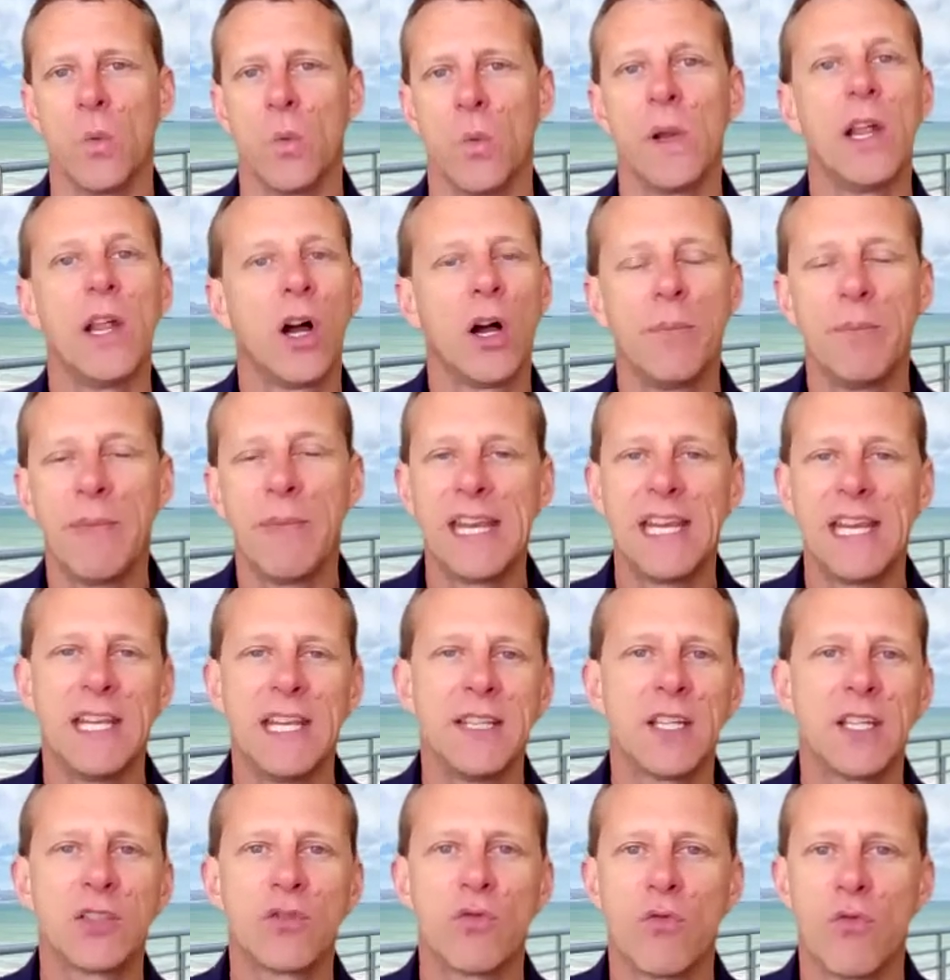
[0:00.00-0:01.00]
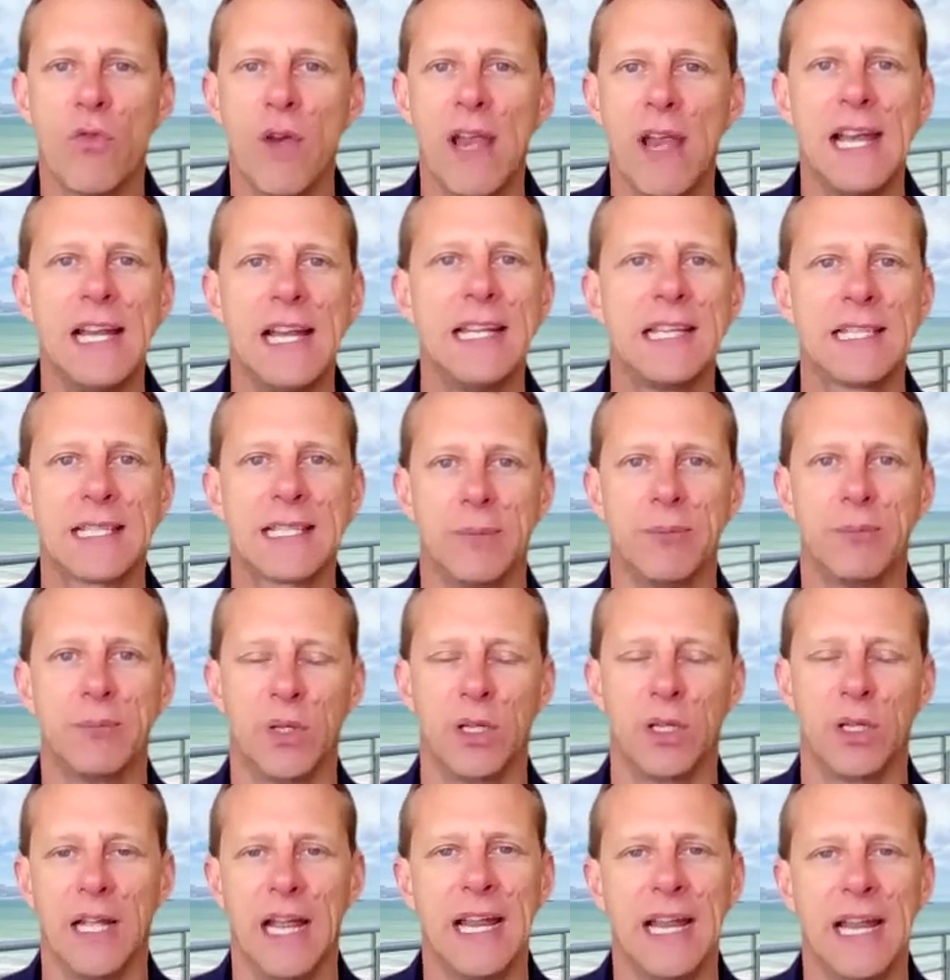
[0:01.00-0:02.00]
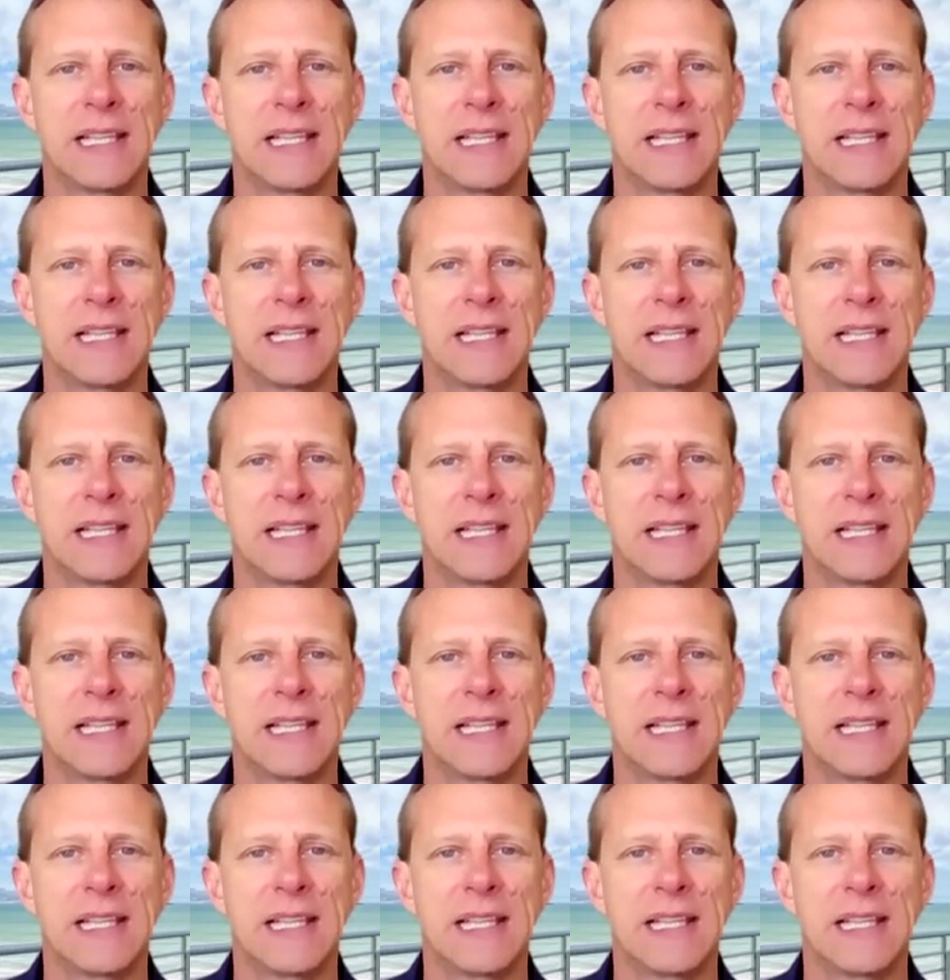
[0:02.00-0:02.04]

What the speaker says: We are making this really simple